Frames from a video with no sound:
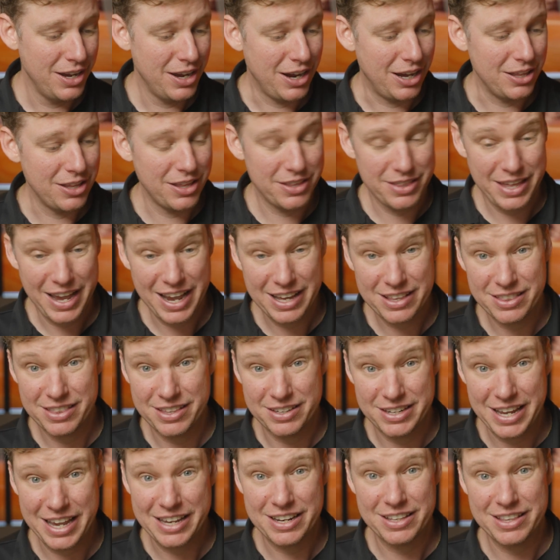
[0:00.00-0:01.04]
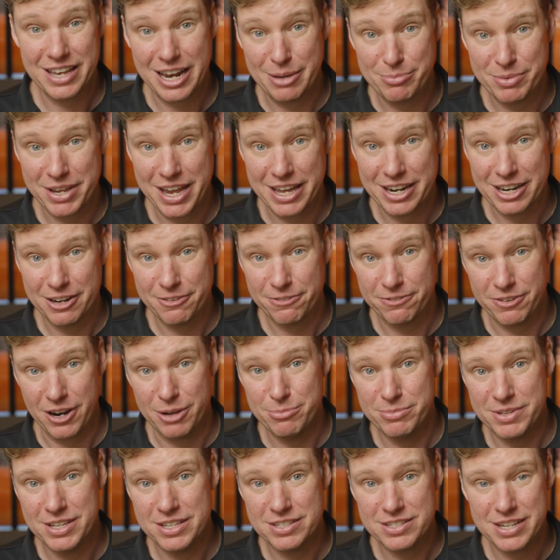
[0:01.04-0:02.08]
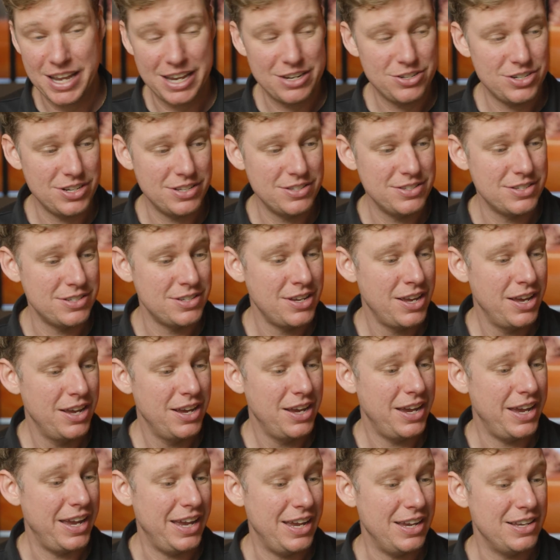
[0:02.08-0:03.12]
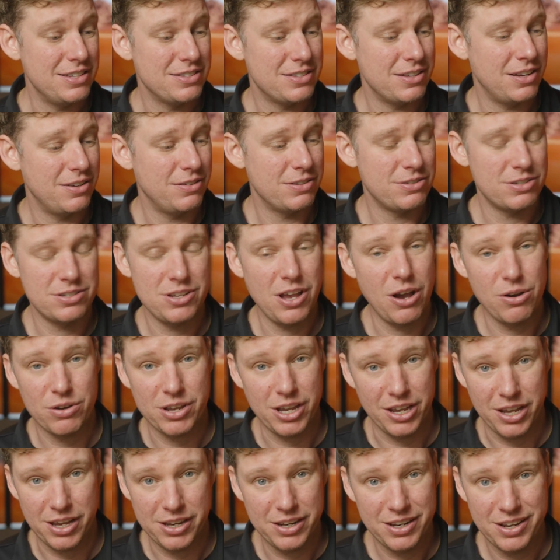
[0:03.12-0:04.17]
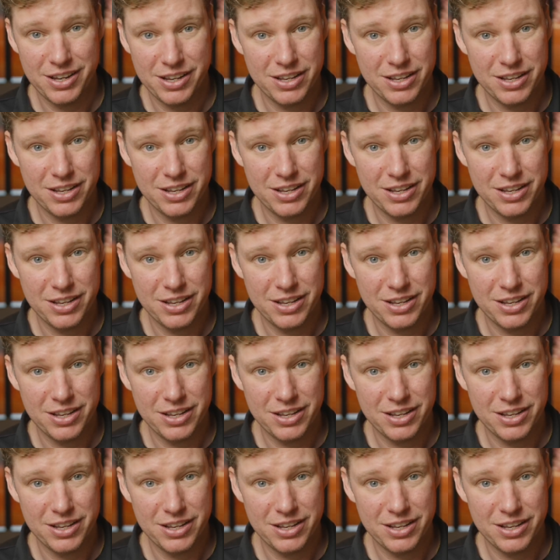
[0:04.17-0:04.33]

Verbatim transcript: Other than that, the data that I'm getting from these stations is so good.